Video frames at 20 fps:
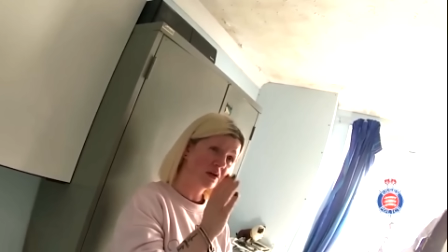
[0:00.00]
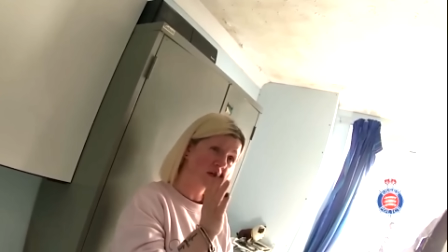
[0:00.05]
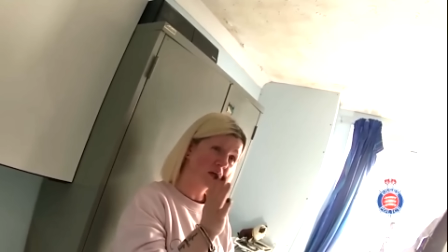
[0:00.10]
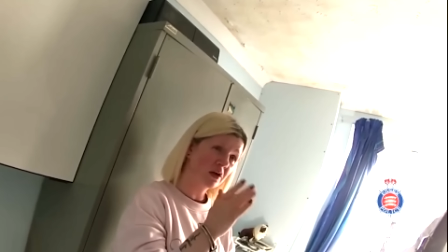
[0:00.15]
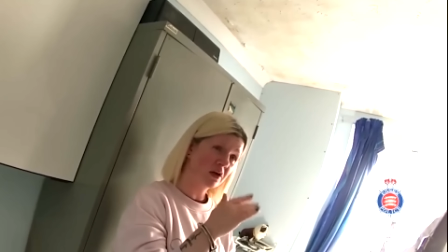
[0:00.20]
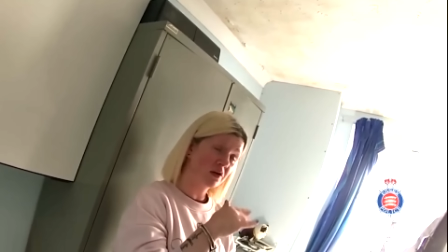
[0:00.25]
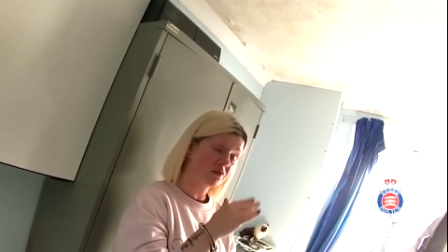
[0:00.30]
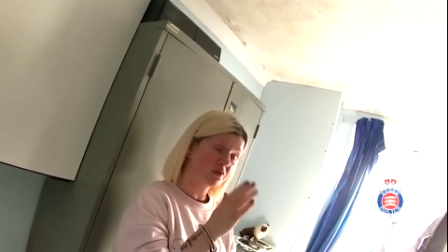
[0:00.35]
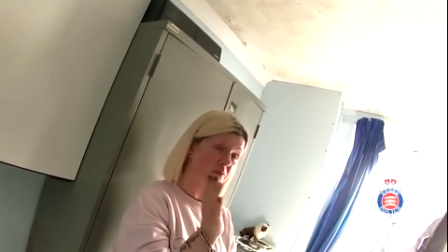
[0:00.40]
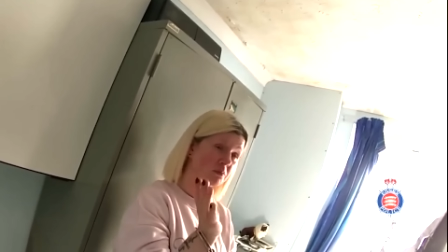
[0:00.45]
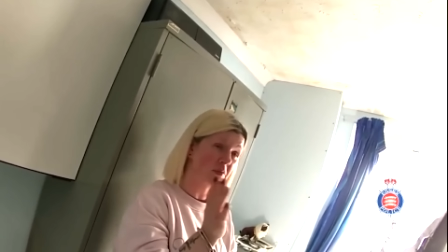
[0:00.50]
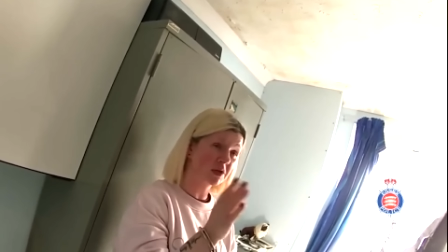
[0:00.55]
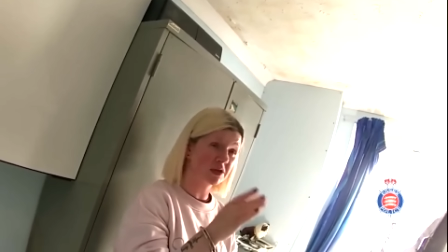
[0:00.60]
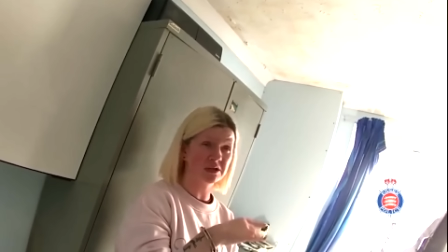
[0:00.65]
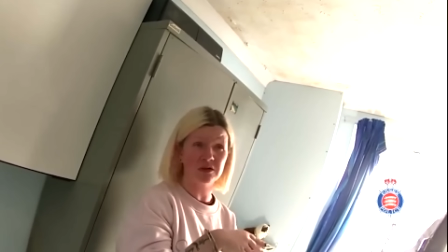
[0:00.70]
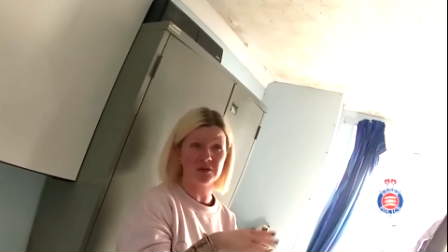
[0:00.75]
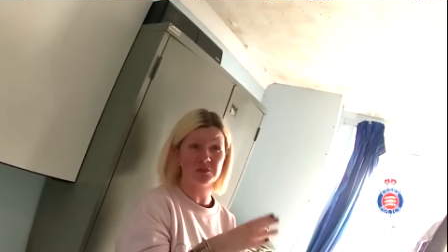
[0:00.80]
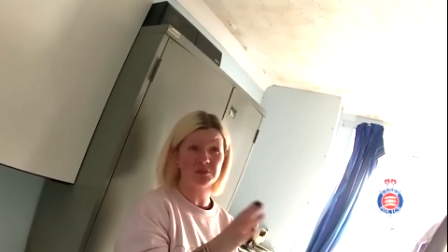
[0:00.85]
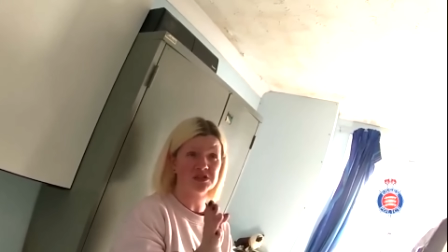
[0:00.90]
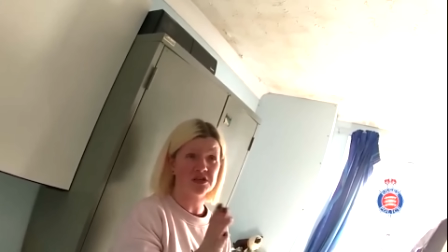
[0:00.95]
uh, from money
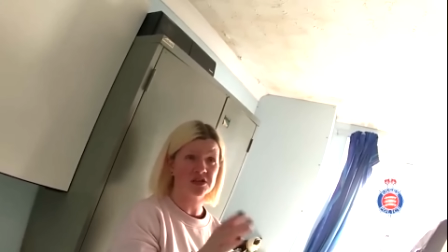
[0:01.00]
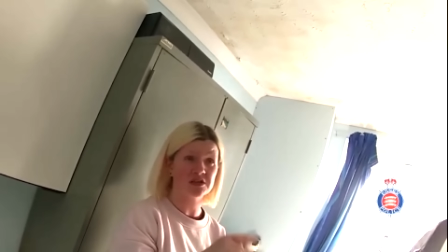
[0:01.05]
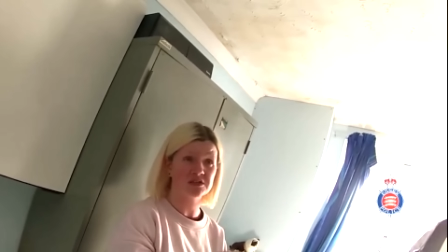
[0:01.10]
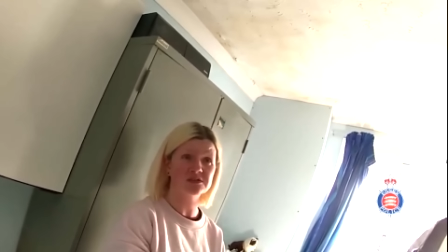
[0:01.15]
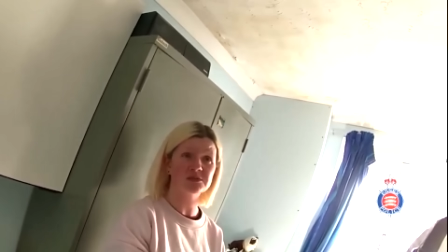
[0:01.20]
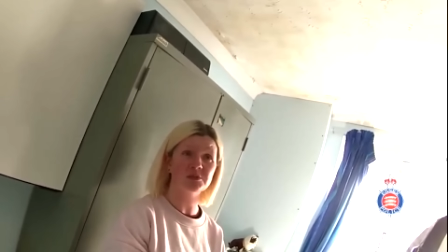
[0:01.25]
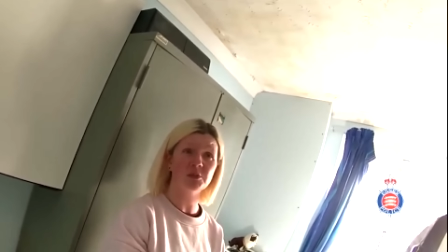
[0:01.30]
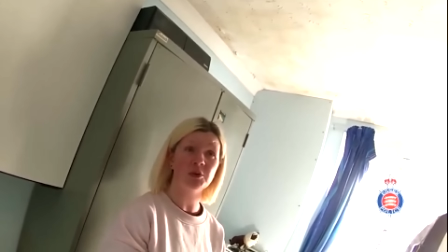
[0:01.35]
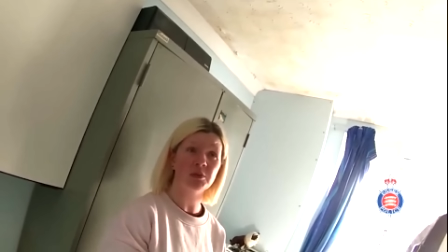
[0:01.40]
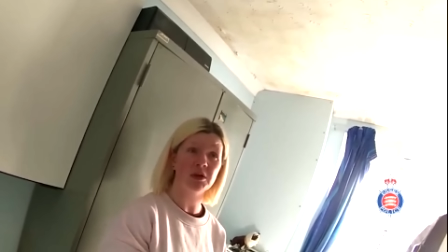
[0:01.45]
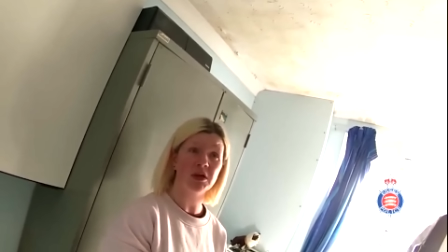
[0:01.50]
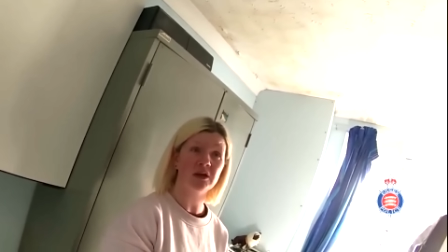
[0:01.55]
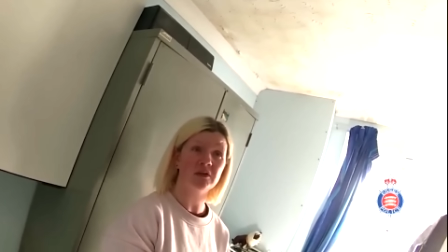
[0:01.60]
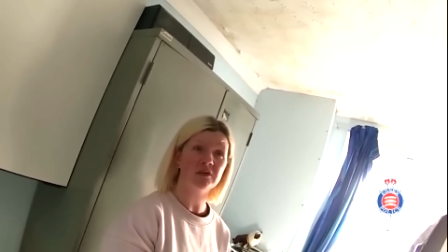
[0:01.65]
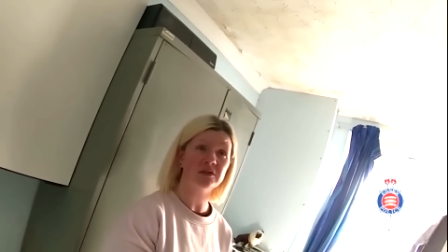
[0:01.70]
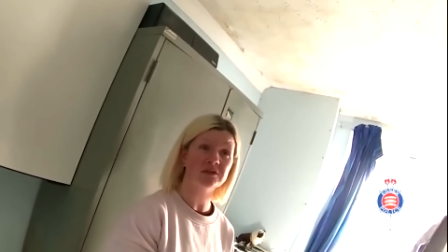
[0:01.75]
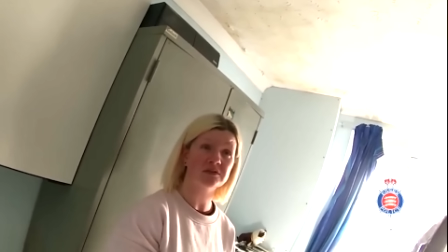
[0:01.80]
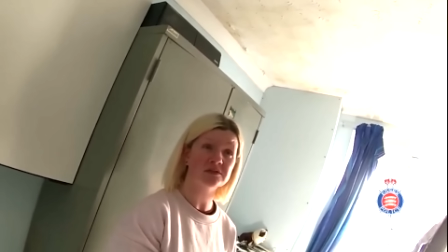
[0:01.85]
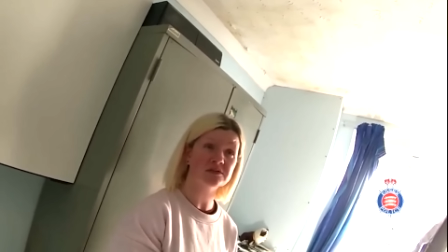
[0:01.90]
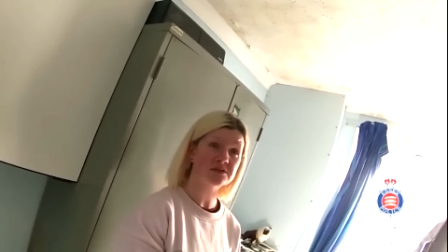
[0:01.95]
that pertains to my
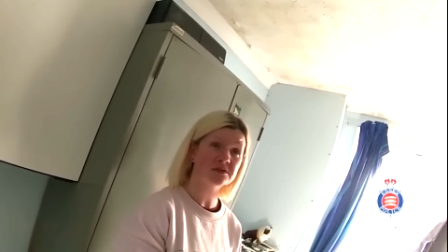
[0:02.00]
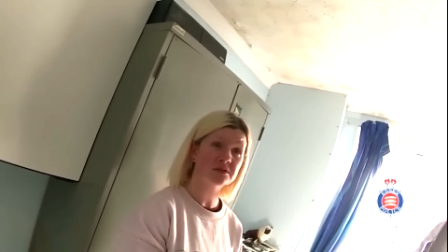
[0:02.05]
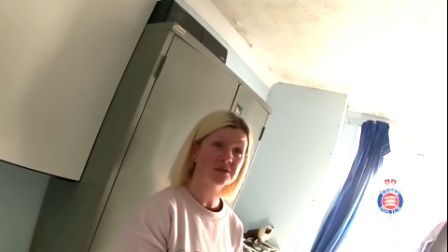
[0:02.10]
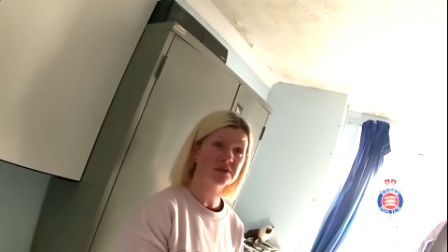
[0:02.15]
parents.